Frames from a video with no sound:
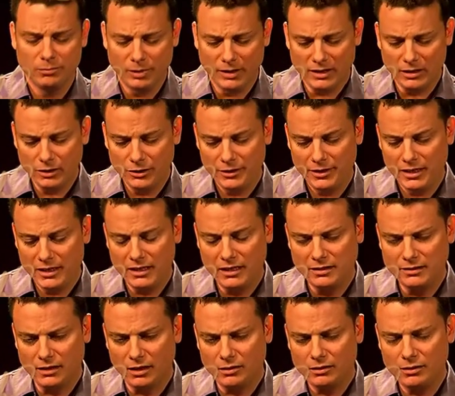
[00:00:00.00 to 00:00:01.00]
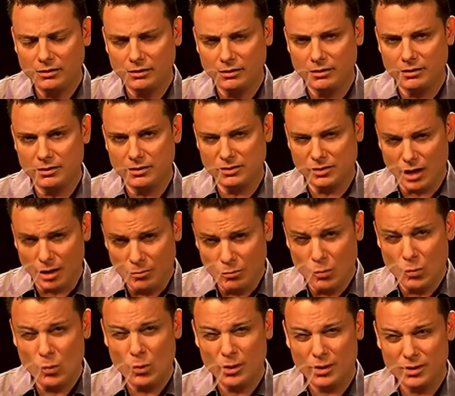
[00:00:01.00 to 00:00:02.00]
But learning in adulthood is a
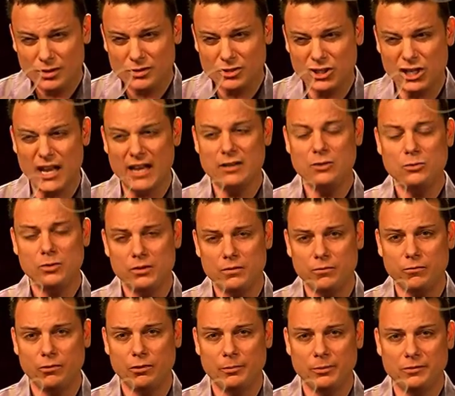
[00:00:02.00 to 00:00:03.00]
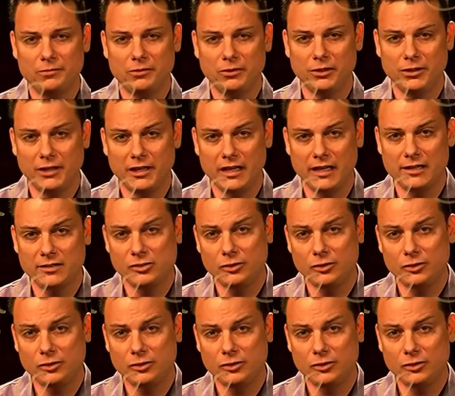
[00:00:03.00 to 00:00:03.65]
more genuine form of learning,